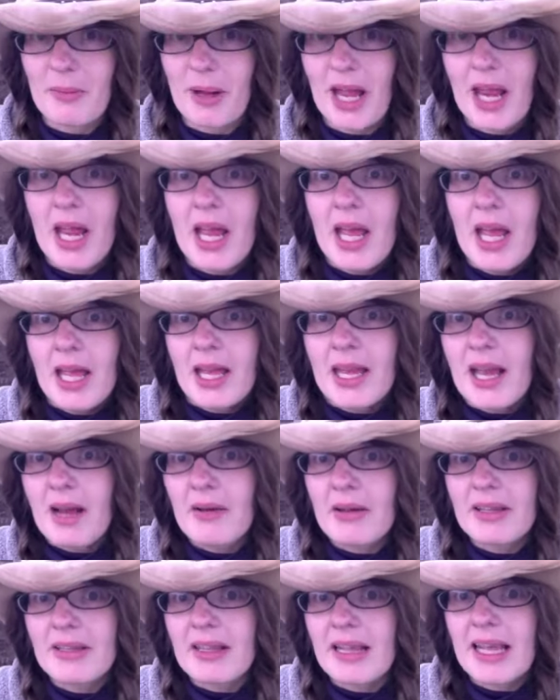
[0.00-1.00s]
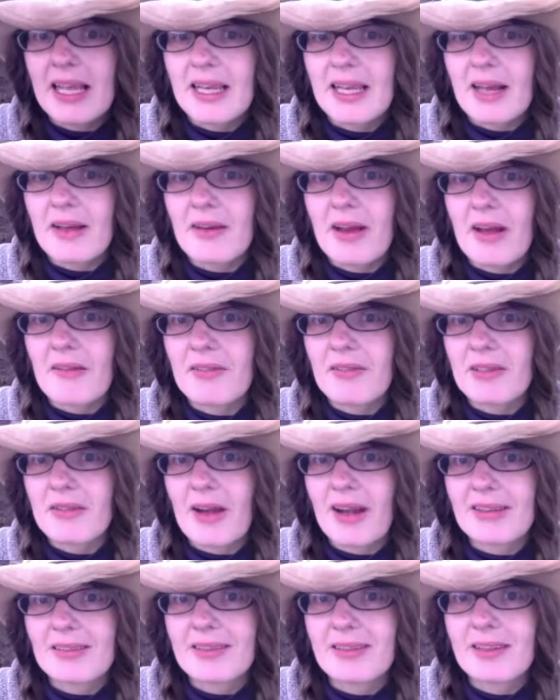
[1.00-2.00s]
but now he's laying down having a
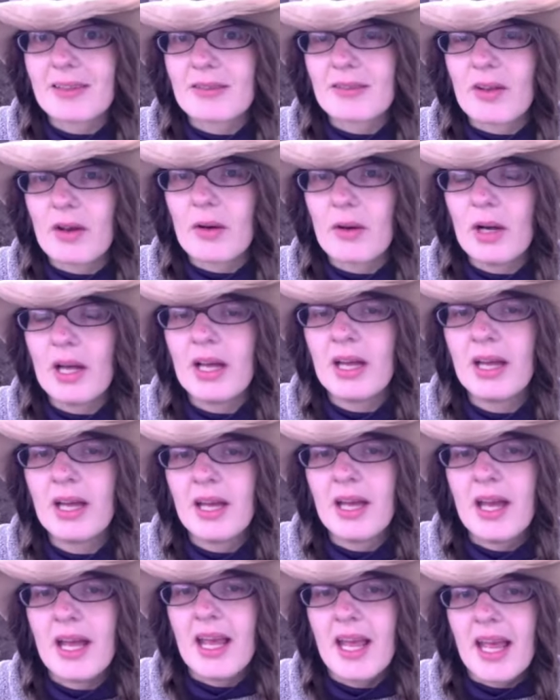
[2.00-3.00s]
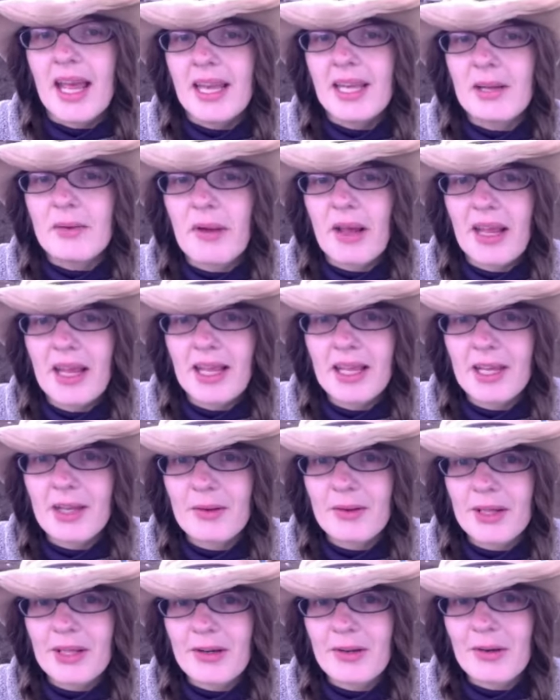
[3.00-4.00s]
rest. So anyway,
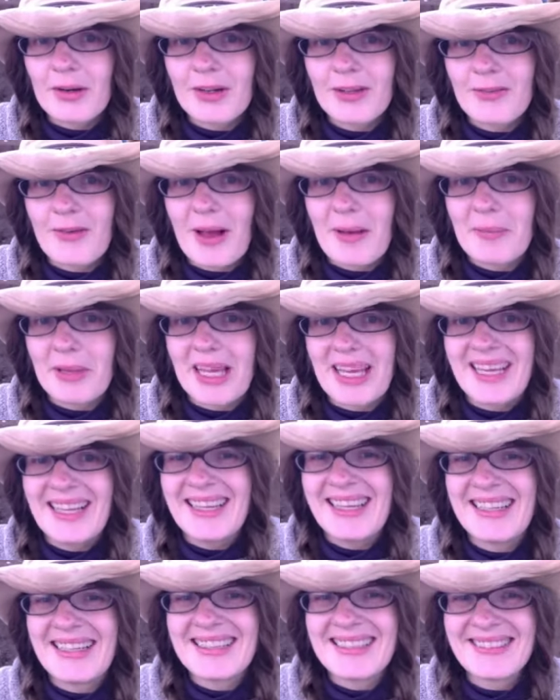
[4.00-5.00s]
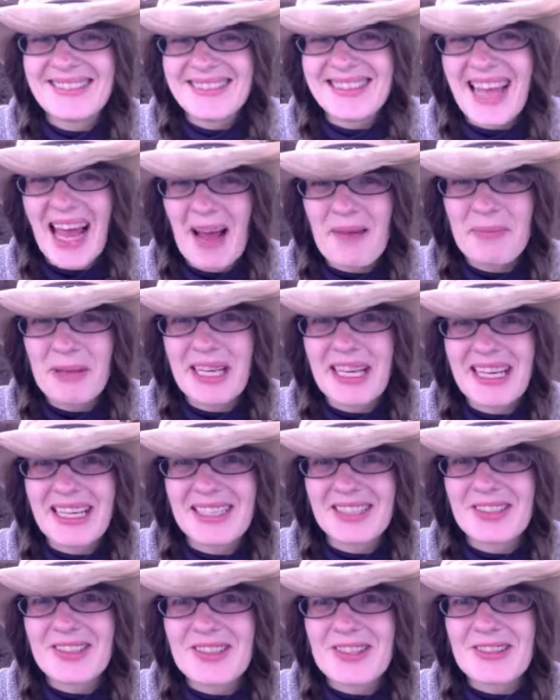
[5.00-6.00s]
cute little horse family. I was happy to
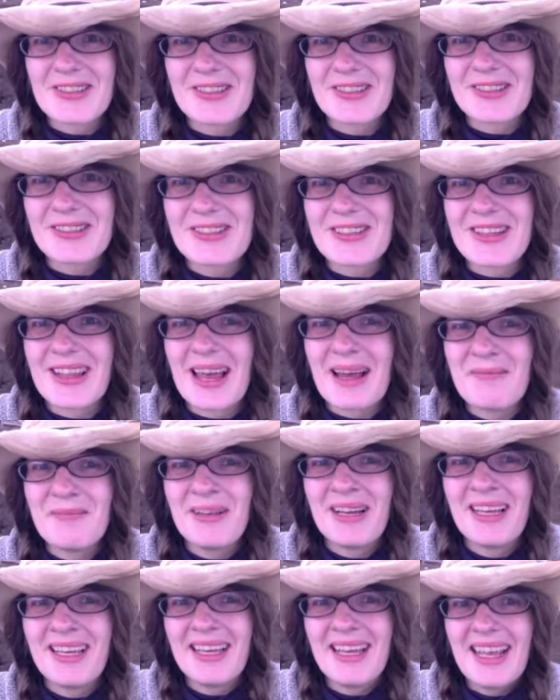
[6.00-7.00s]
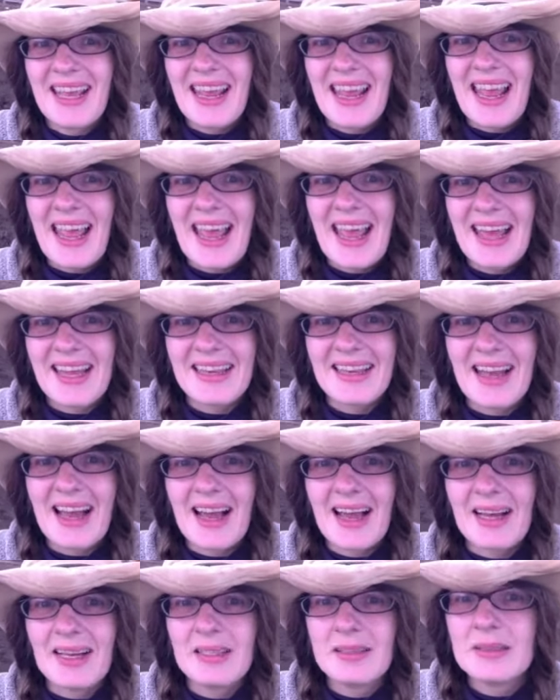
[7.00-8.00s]
introduce you to them. And
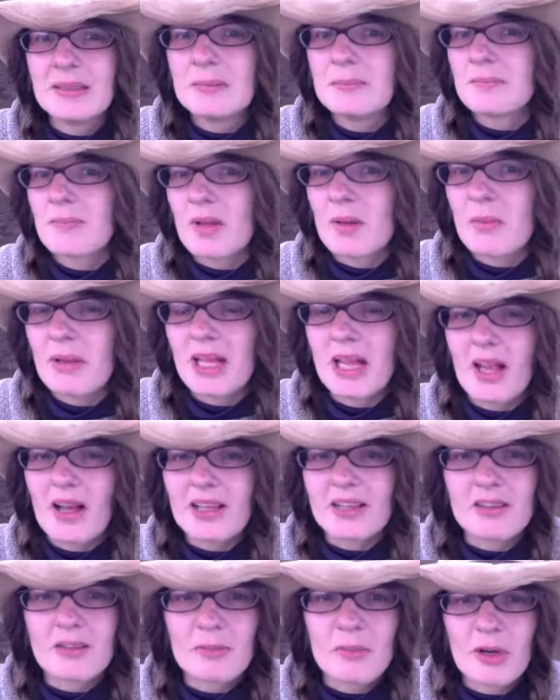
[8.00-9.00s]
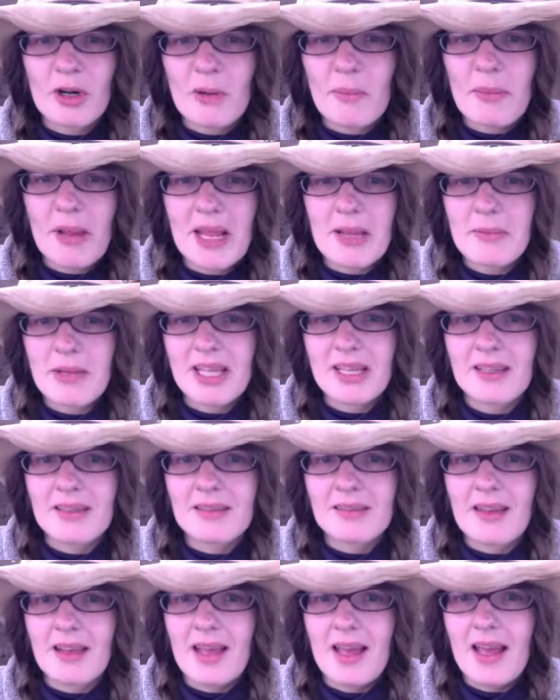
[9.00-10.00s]
uh, there'll be lots more
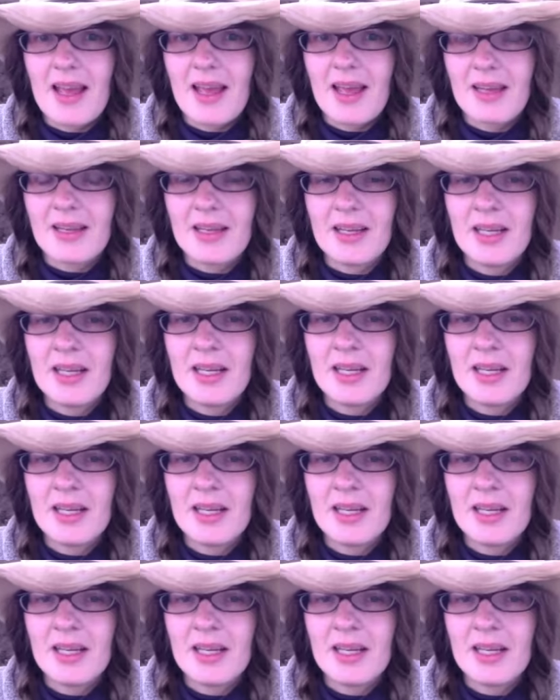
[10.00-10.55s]
babies, and